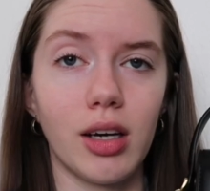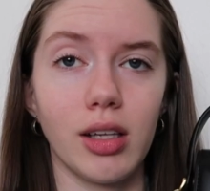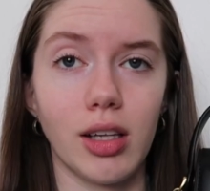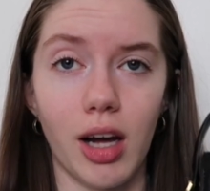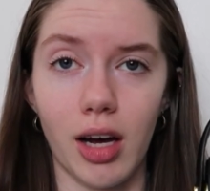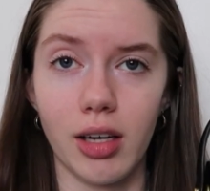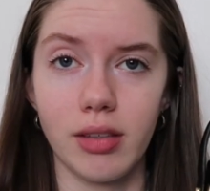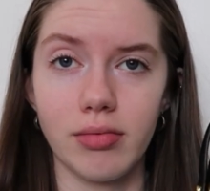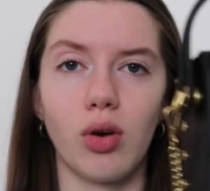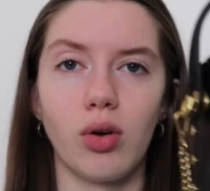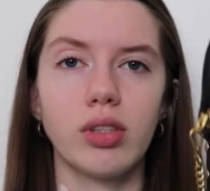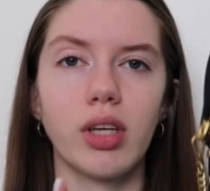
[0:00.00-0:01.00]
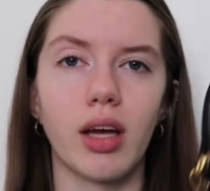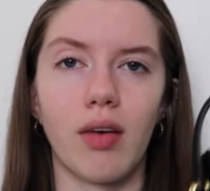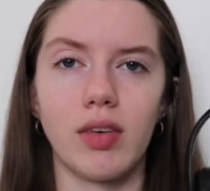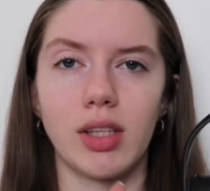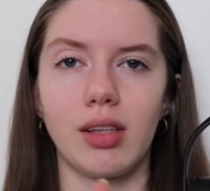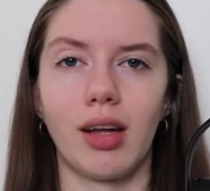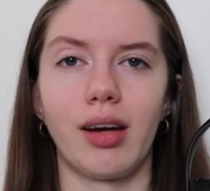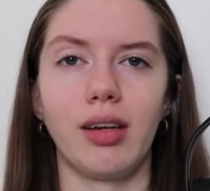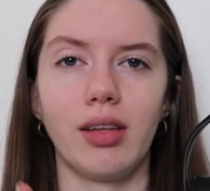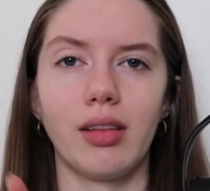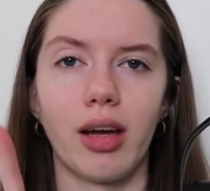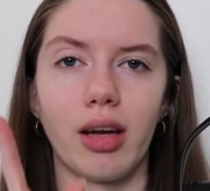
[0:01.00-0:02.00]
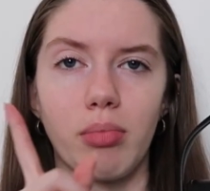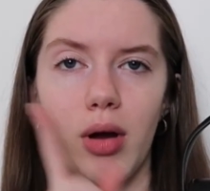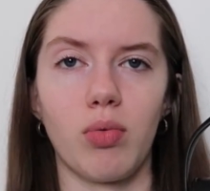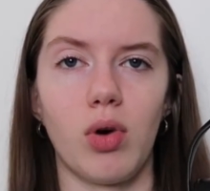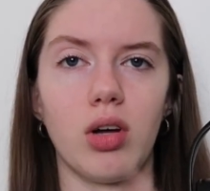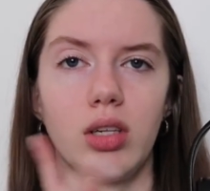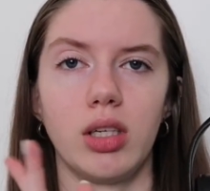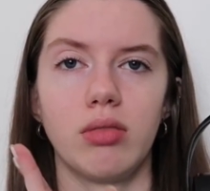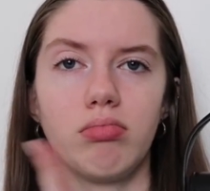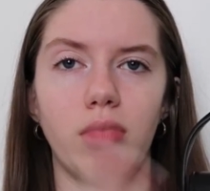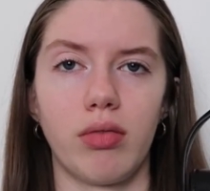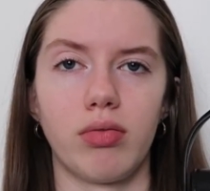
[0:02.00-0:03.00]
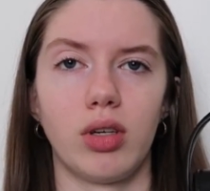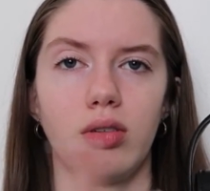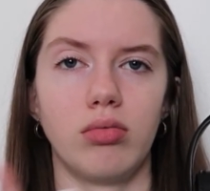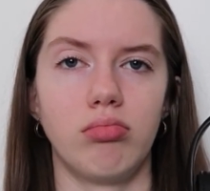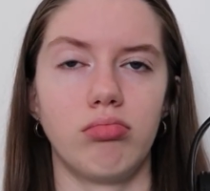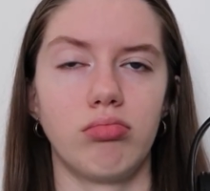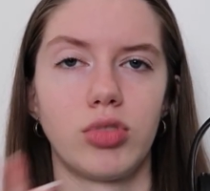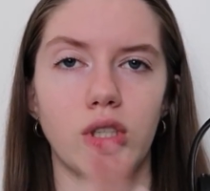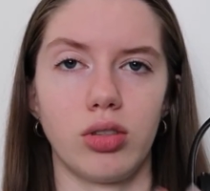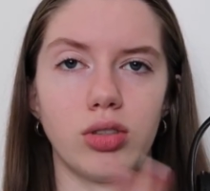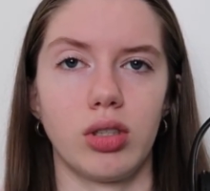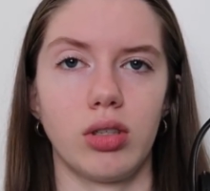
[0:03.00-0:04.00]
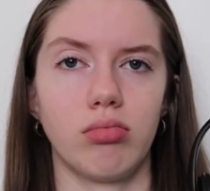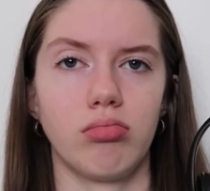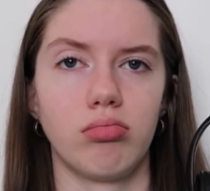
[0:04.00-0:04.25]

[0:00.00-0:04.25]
a lot. It holds like everything that I need, like my wallet, my phone, charger,